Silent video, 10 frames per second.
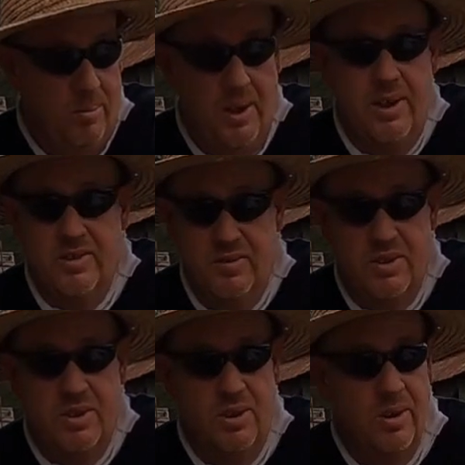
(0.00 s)
Prayers for
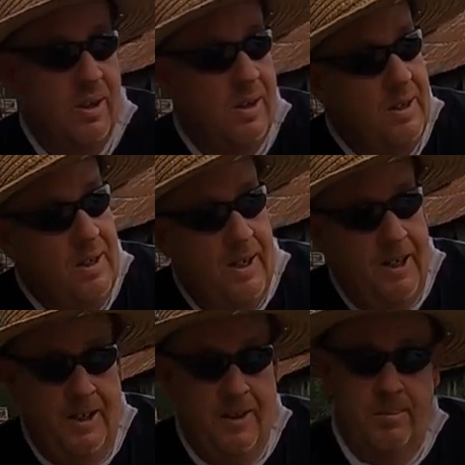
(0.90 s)
sure.
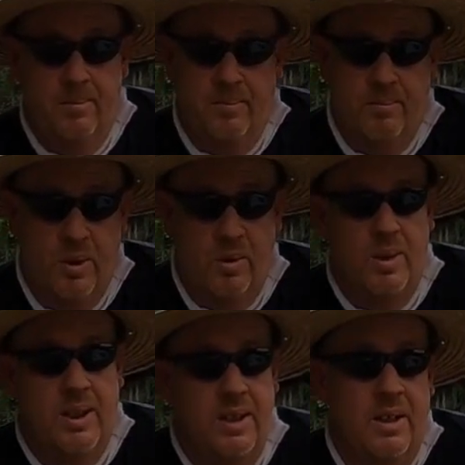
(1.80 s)
Real
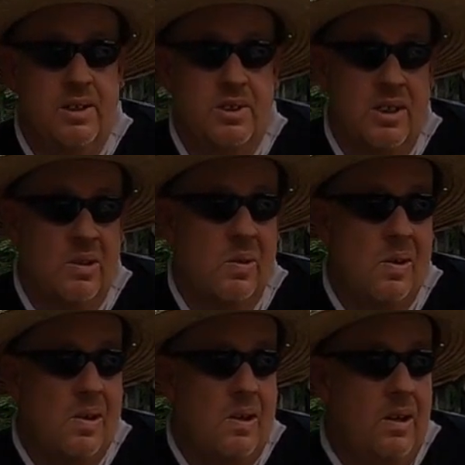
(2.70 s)
quick in a nutshell,
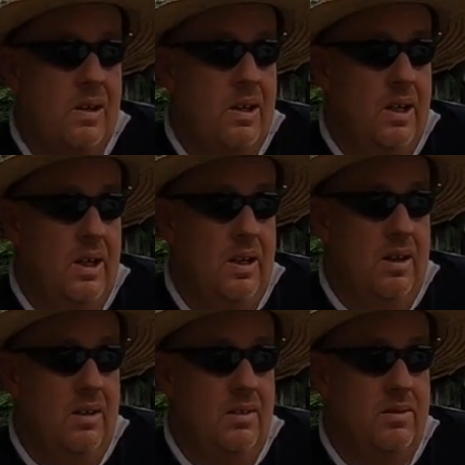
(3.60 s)

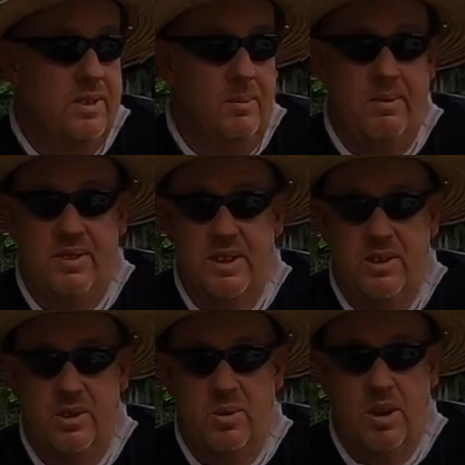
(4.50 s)
some of you seen
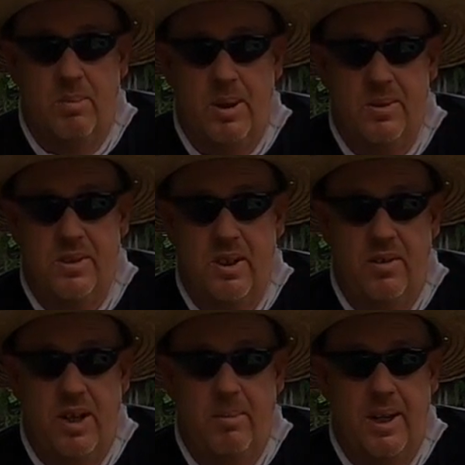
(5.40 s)
the short I posted the
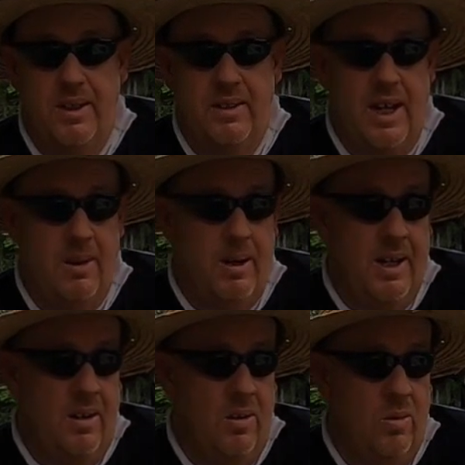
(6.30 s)
other day bringing the hay
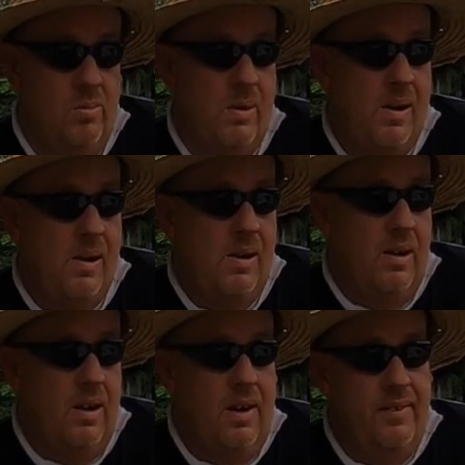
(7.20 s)
bind home.
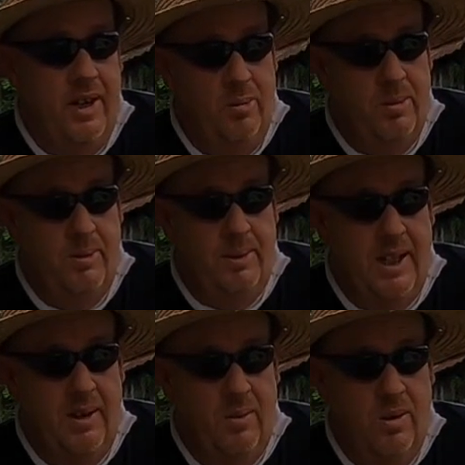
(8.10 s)
That opened up the
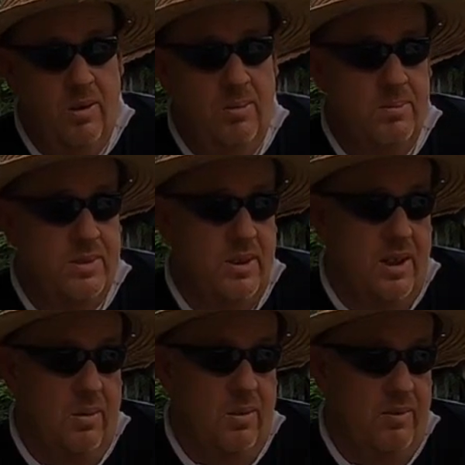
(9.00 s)
can of worms,
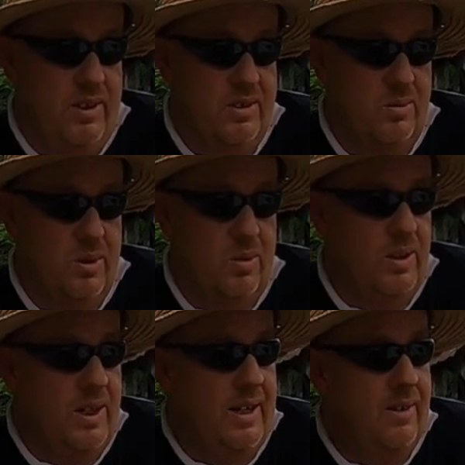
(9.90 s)
what venture we're
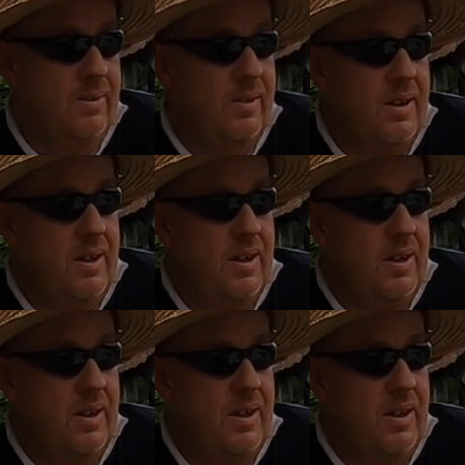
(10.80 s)
going down.